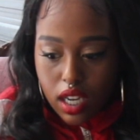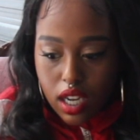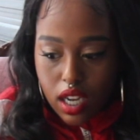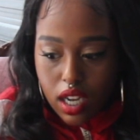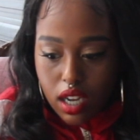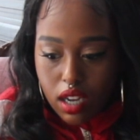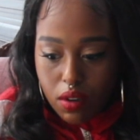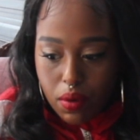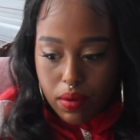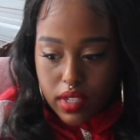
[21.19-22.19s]

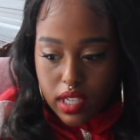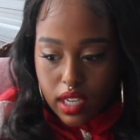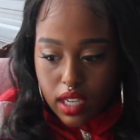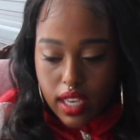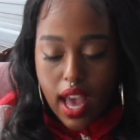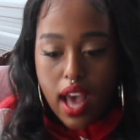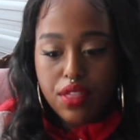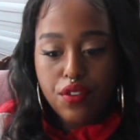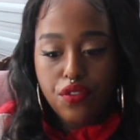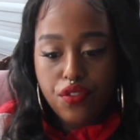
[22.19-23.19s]

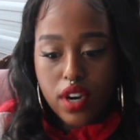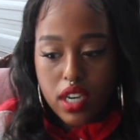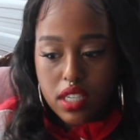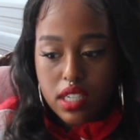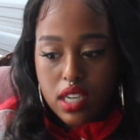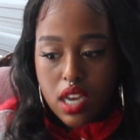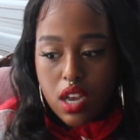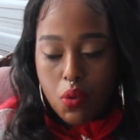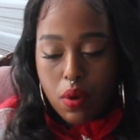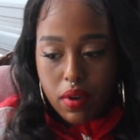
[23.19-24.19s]
the first
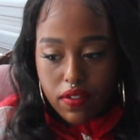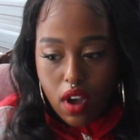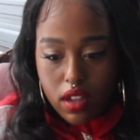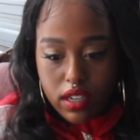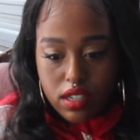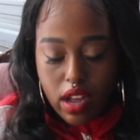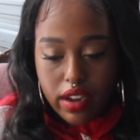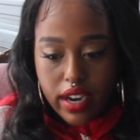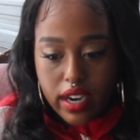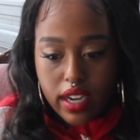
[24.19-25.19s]
Women of Color in
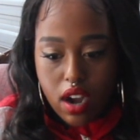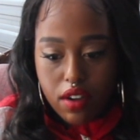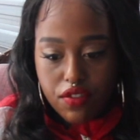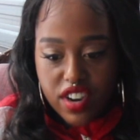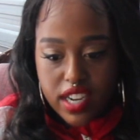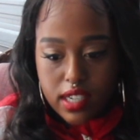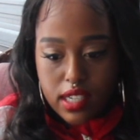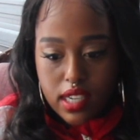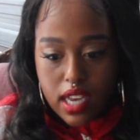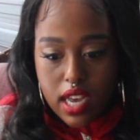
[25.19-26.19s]
Solidarity
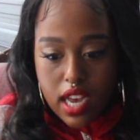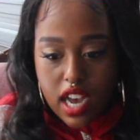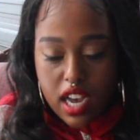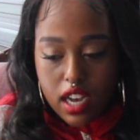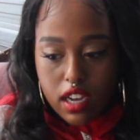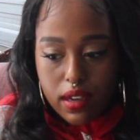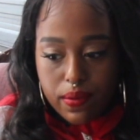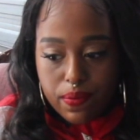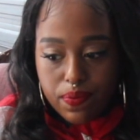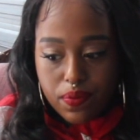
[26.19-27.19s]
conference
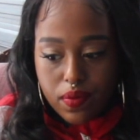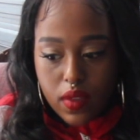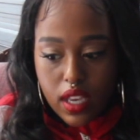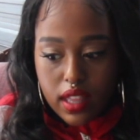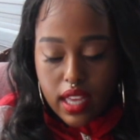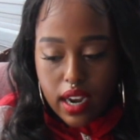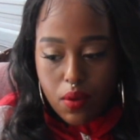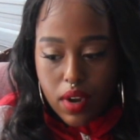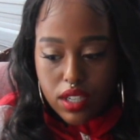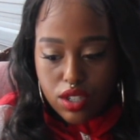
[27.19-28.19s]
that
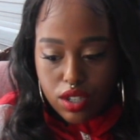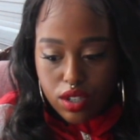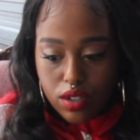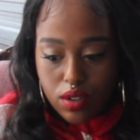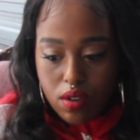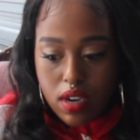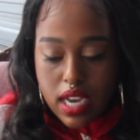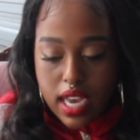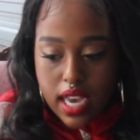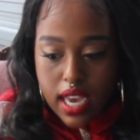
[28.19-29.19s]
I went to,
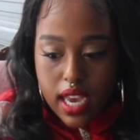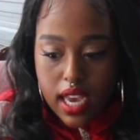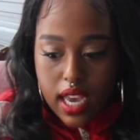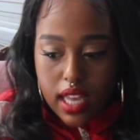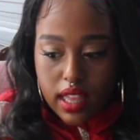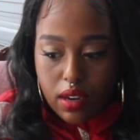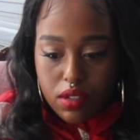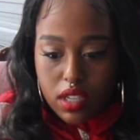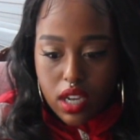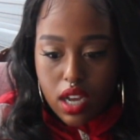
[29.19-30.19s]

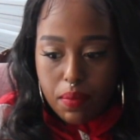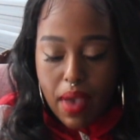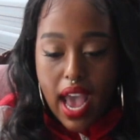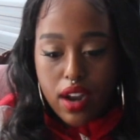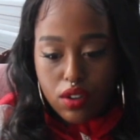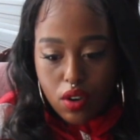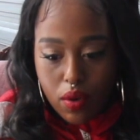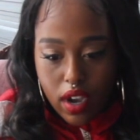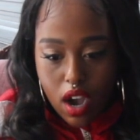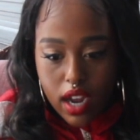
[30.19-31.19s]
there was a panel
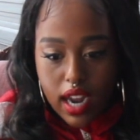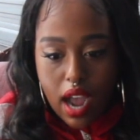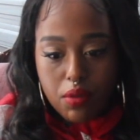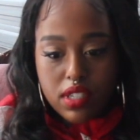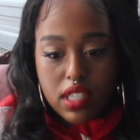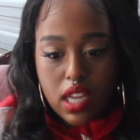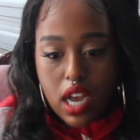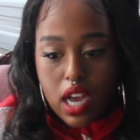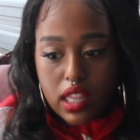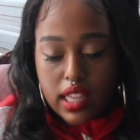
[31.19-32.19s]
going on. I was
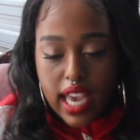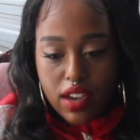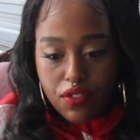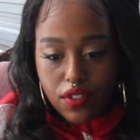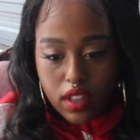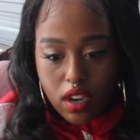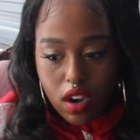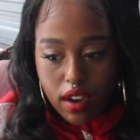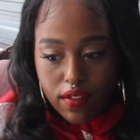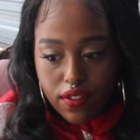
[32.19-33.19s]
late for the
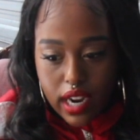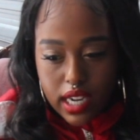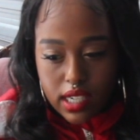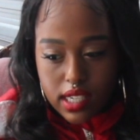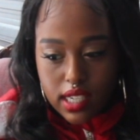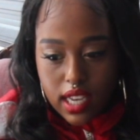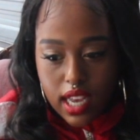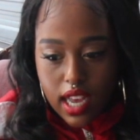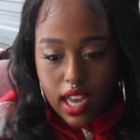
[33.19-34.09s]
conference.